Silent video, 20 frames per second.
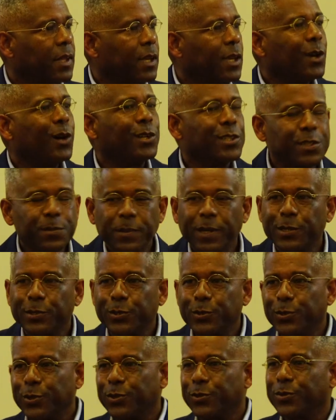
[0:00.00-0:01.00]
He only spent
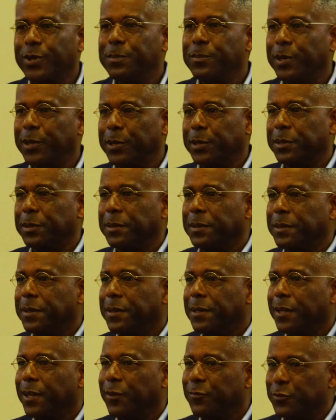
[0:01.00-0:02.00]
$2 to $3 million
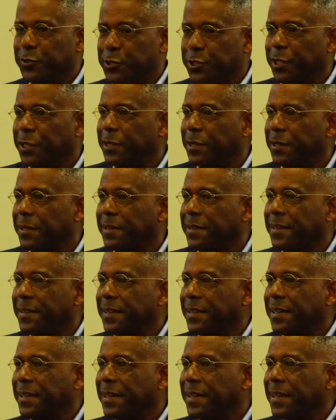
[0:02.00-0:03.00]
in Virginia
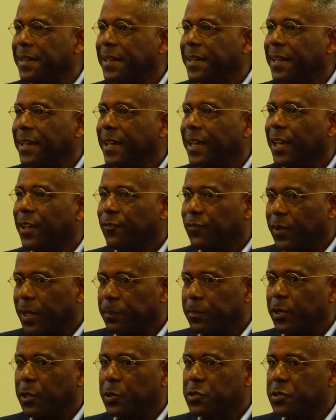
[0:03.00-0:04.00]
and
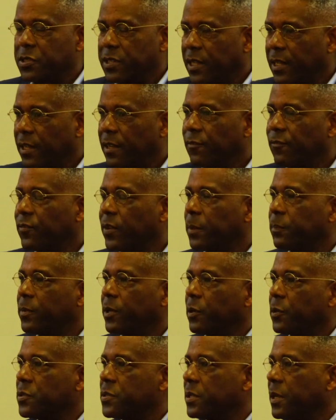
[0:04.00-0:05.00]
flipped their Senate and flipped
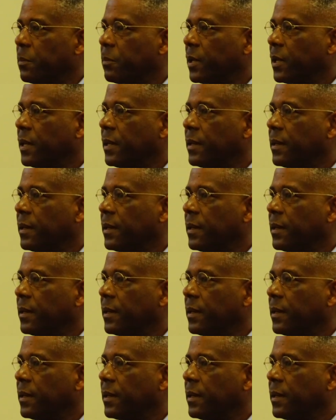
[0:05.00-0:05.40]
their Assembly.